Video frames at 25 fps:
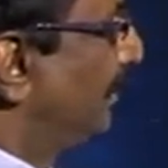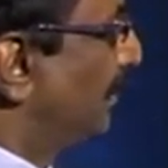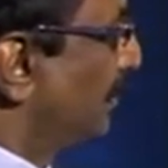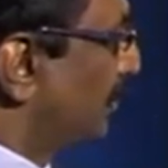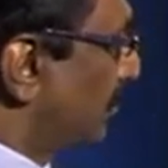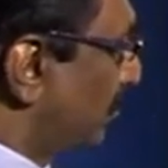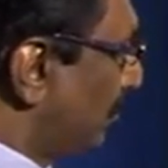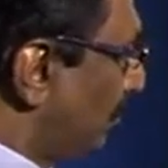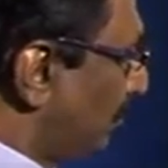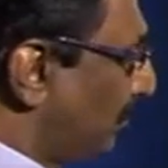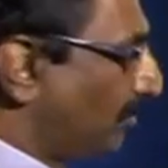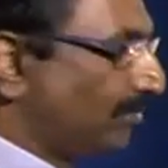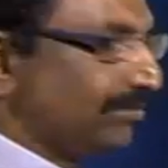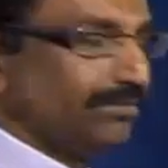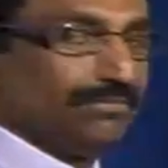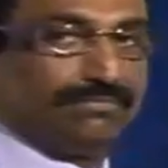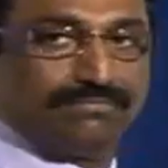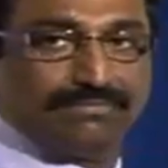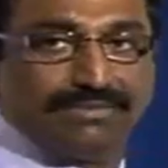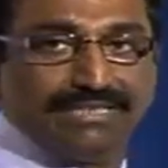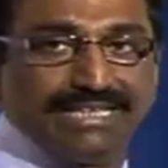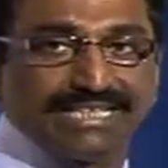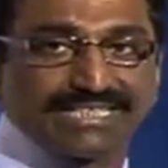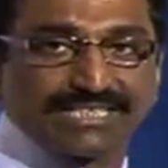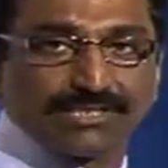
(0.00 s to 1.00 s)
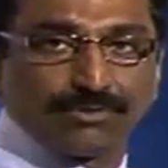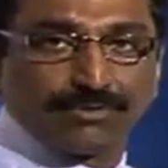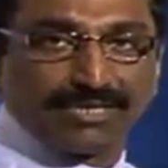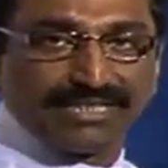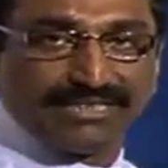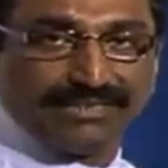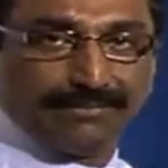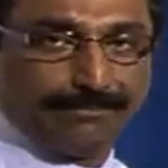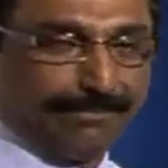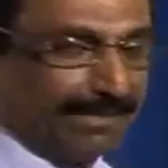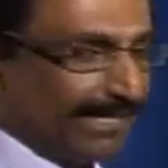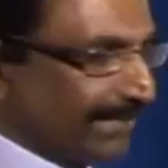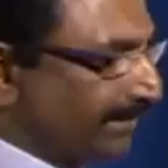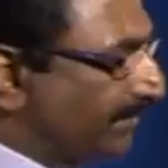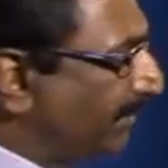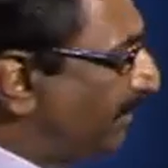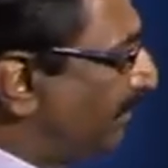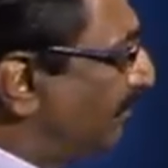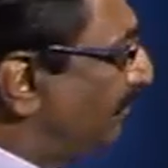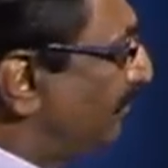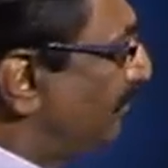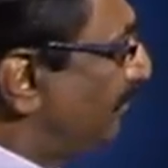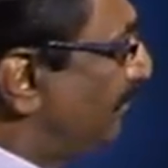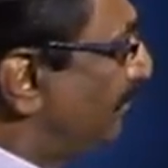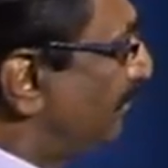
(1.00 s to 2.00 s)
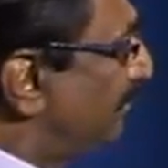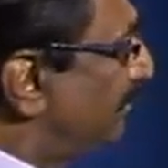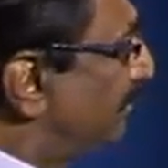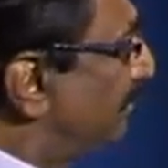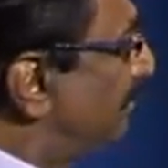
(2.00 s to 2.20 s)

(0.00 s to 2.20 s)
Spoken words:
So let's look at the background.